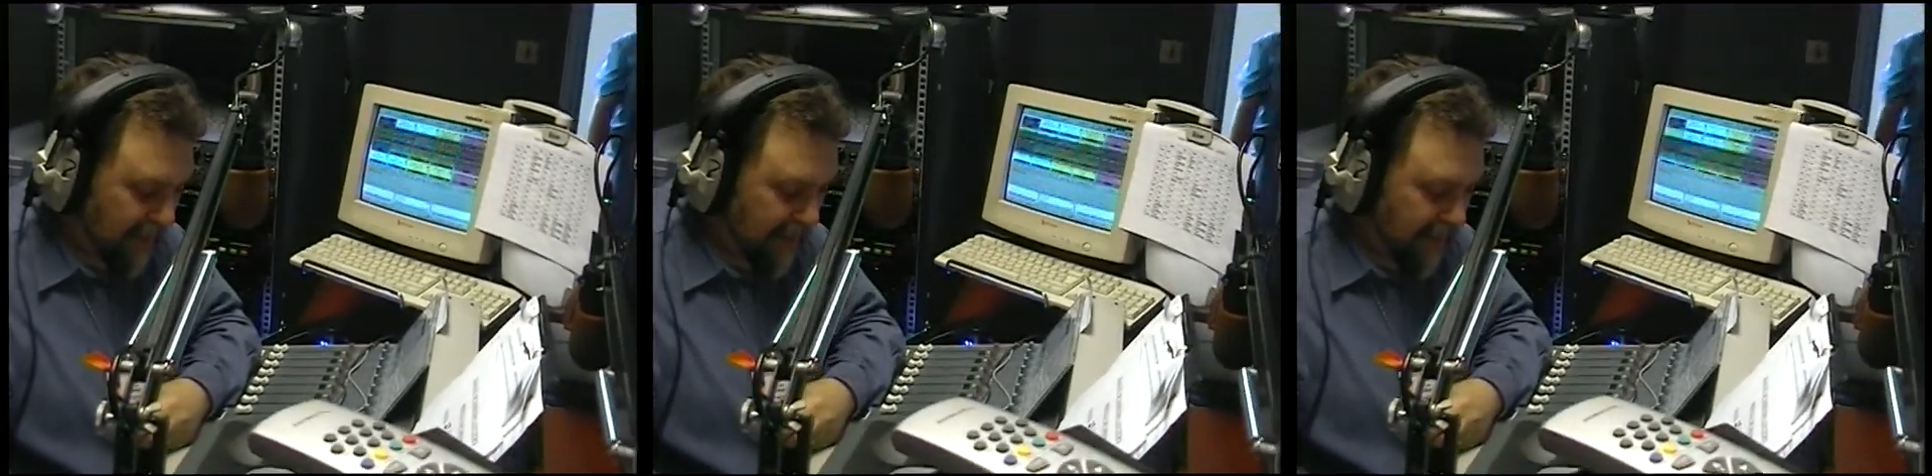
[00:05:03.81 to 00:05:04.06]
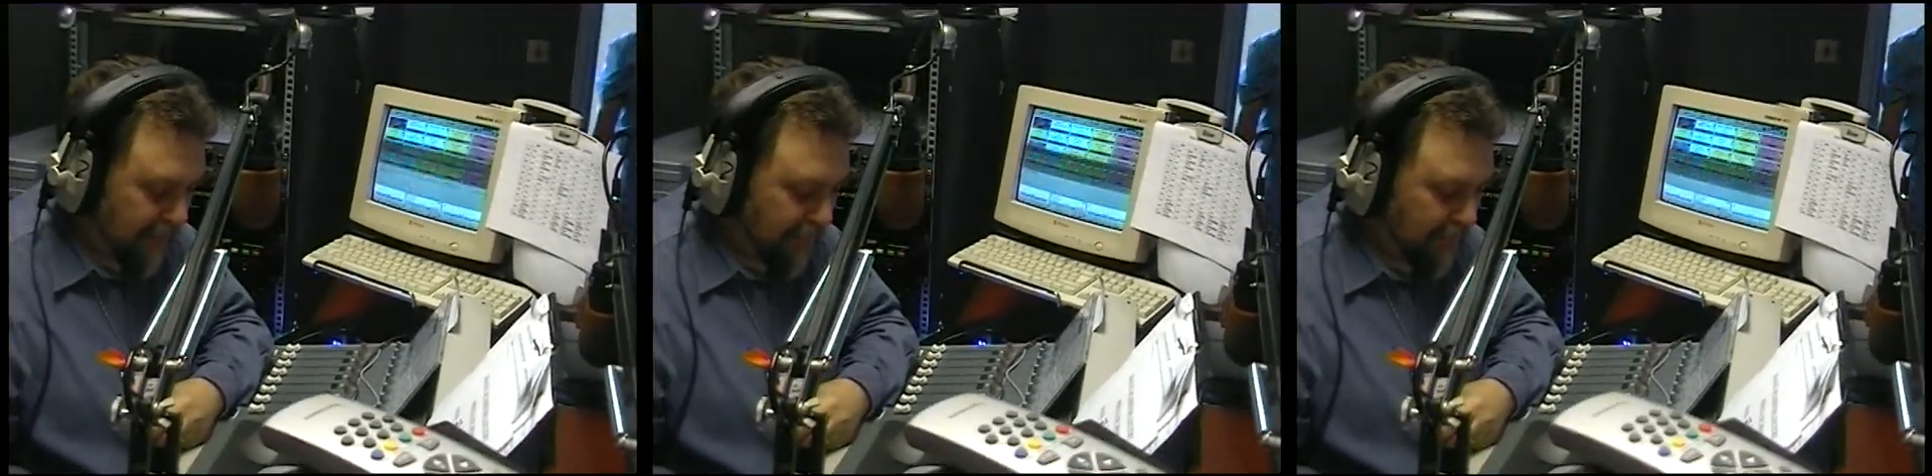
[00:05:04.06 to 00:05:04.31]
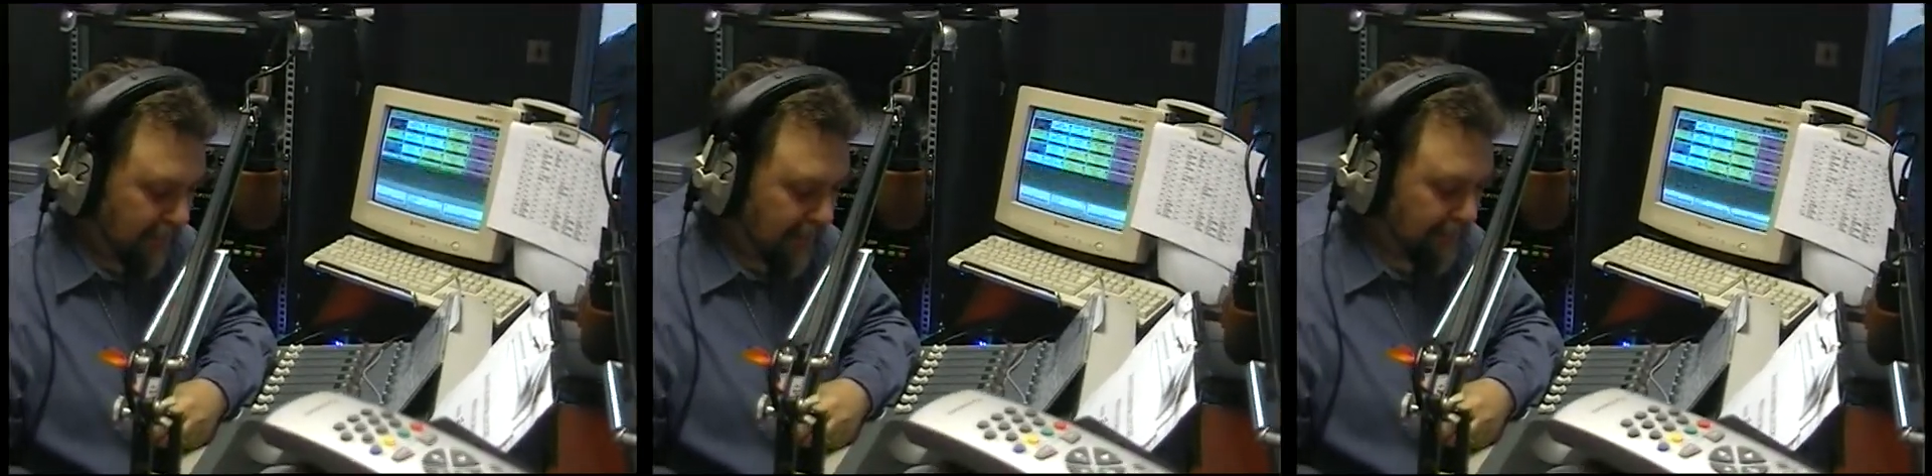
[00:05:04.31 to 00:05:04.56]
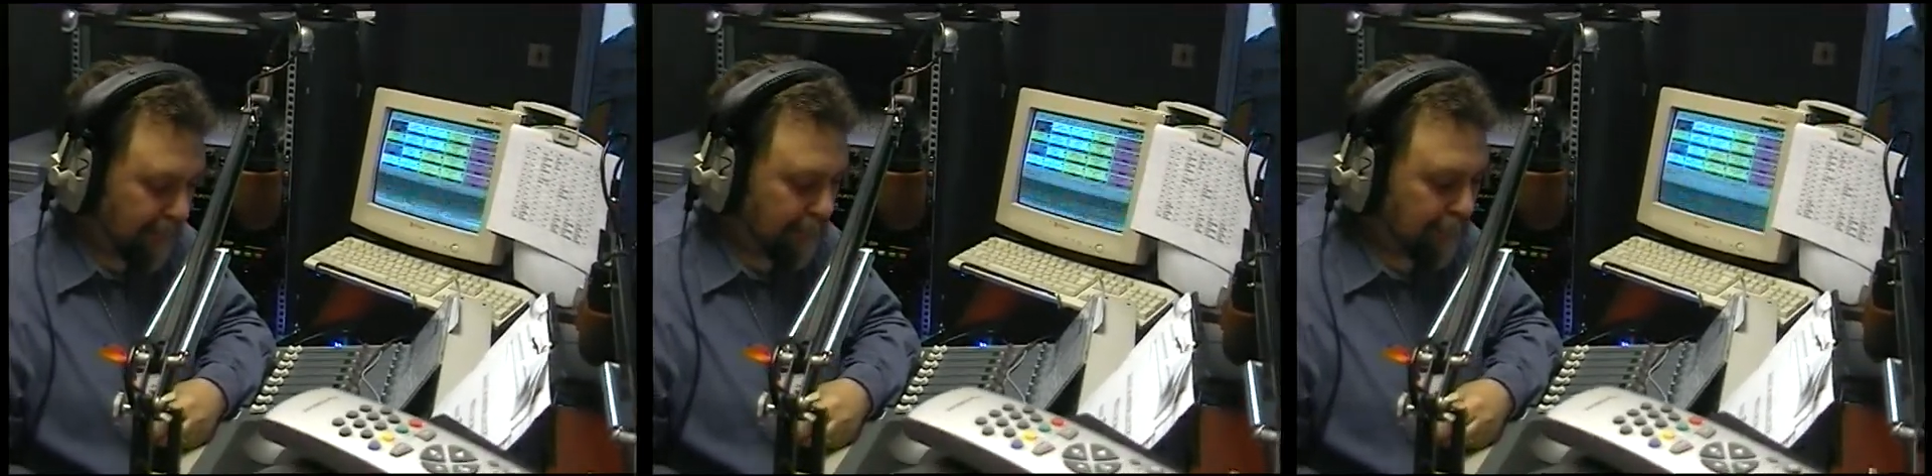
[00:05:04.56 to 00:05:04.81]
and I
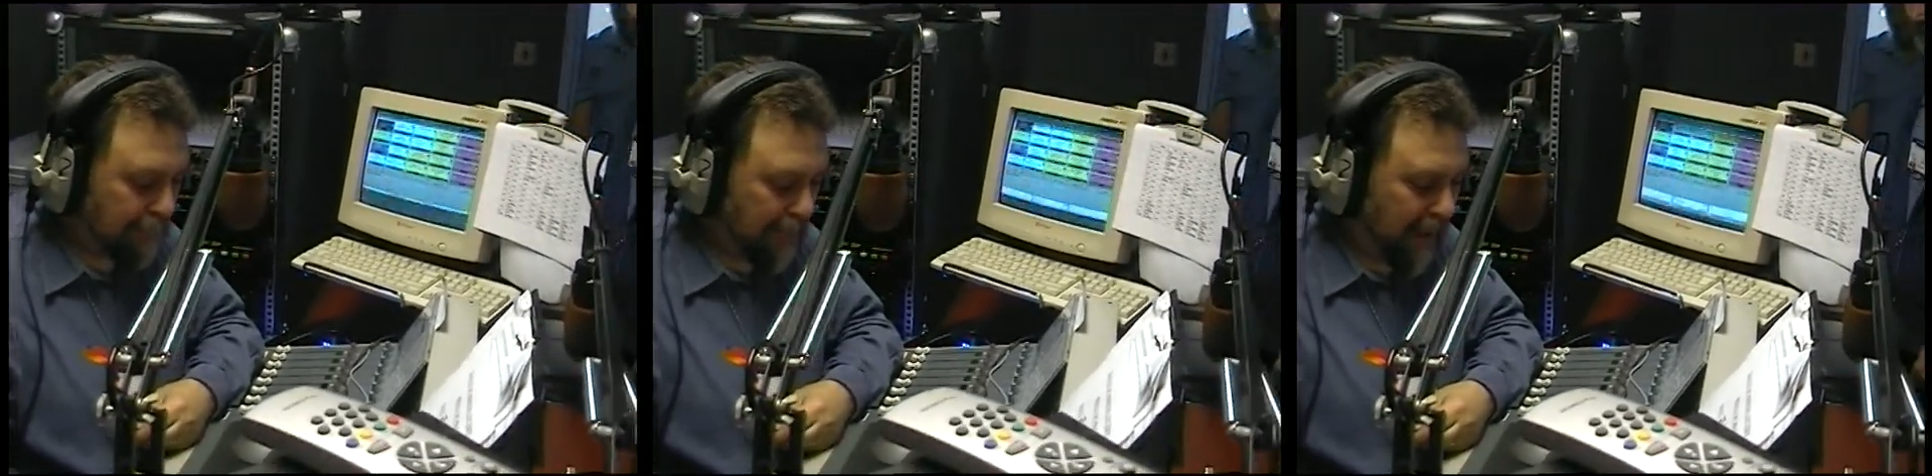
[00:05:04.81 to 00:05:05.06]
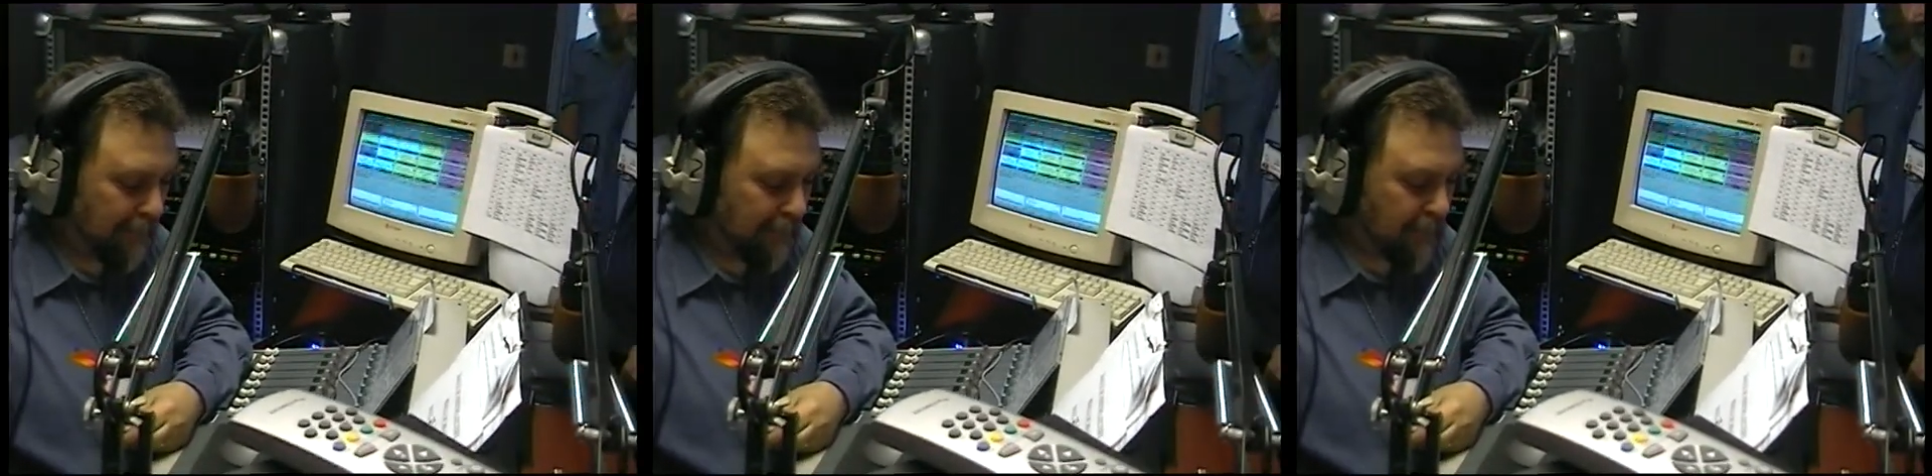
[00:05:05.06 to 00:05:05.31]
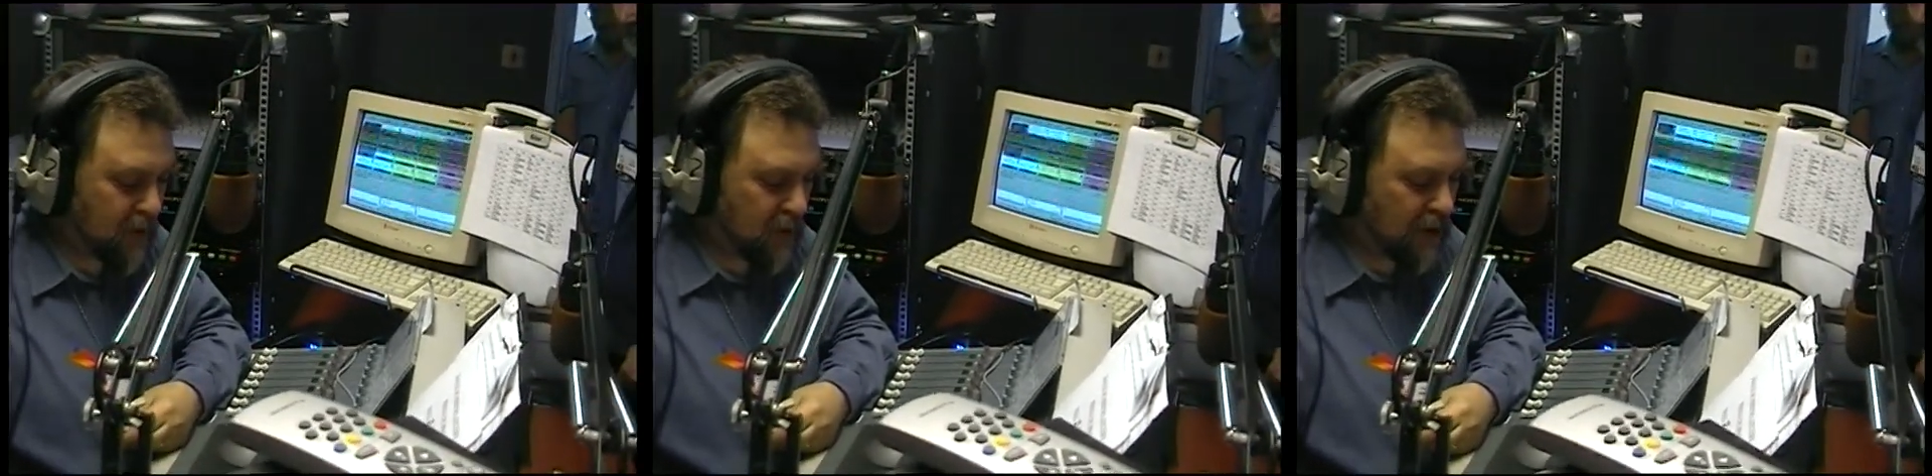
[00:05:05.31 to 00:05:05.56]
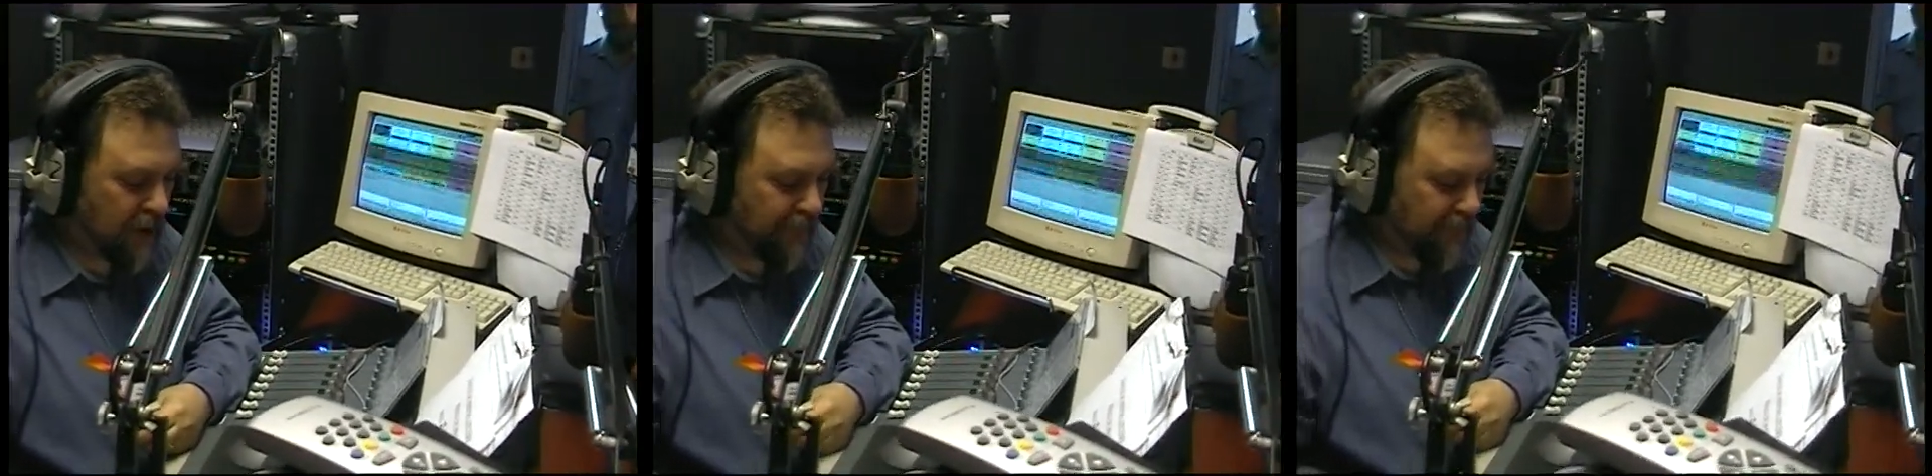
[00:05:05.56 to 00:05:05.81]
know Pam's
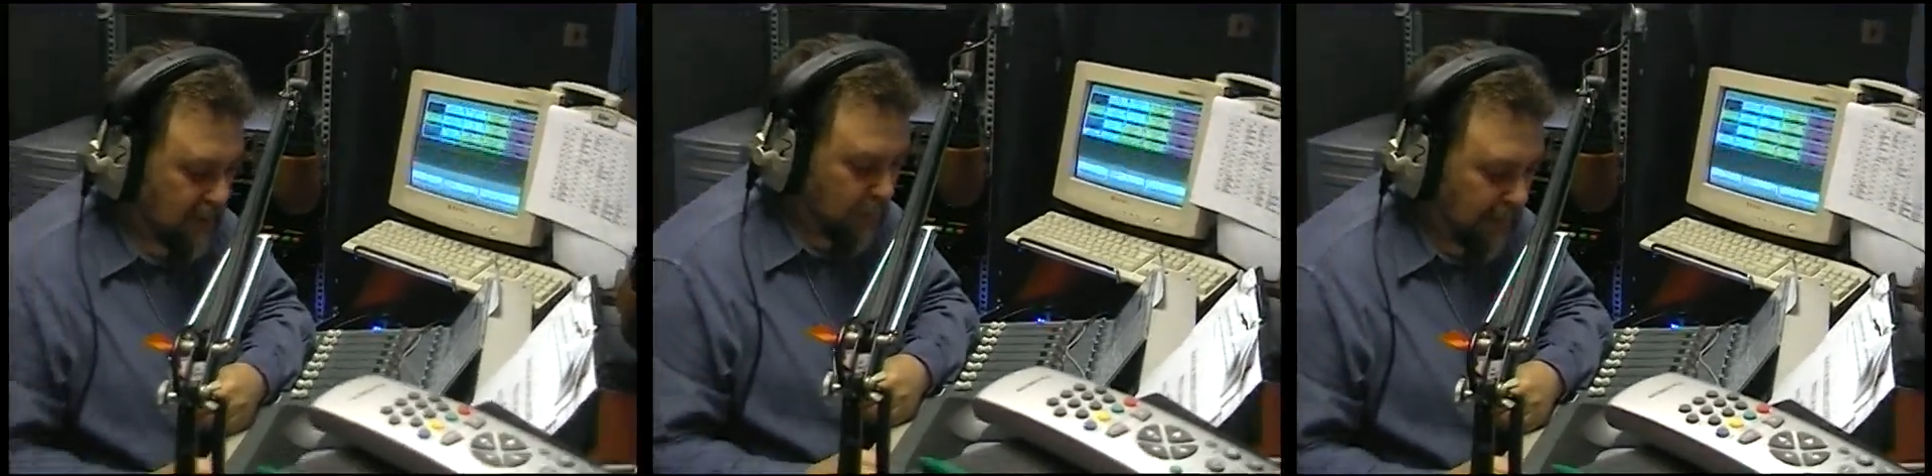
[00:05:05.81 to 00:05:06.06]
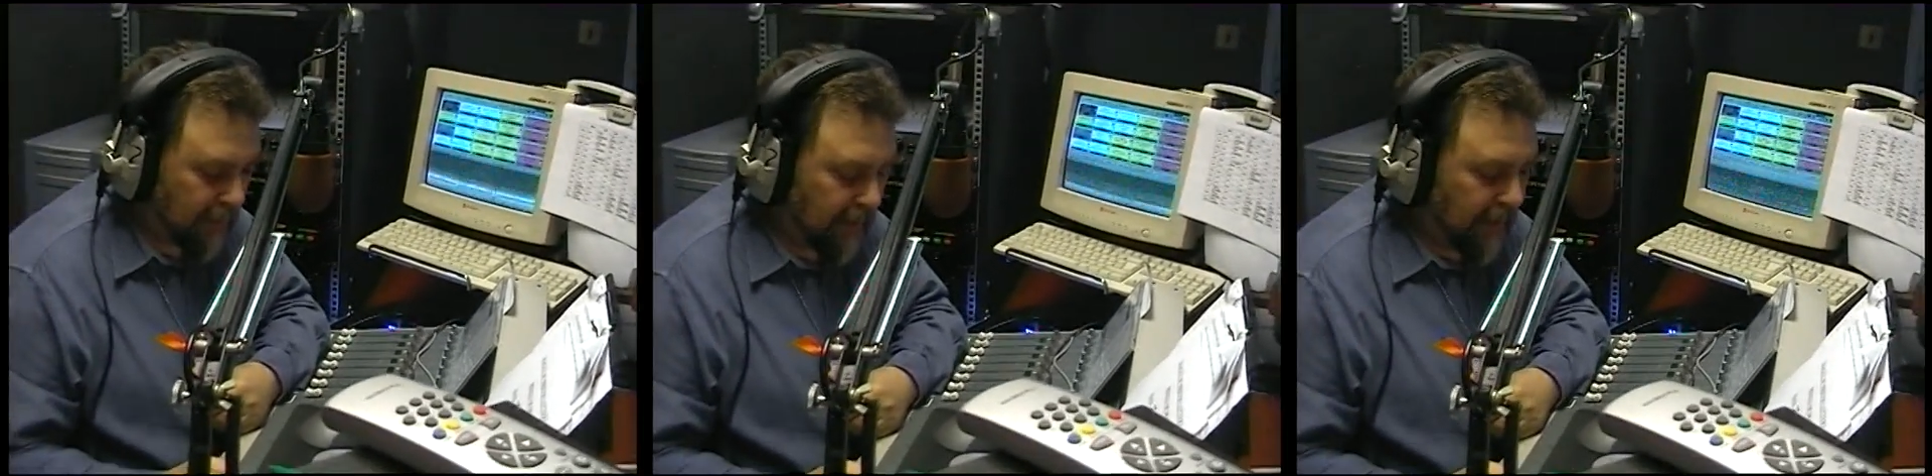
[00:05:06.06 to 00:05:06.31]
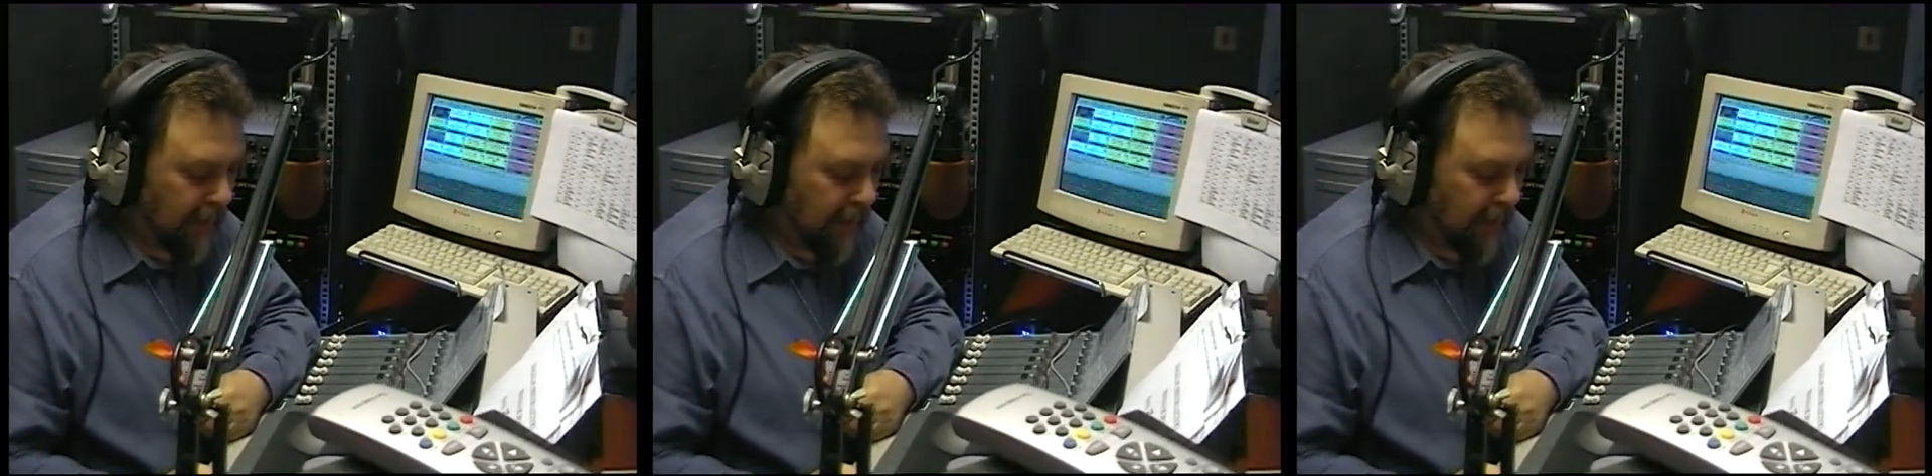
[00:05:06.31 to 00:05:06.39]
chuffed as well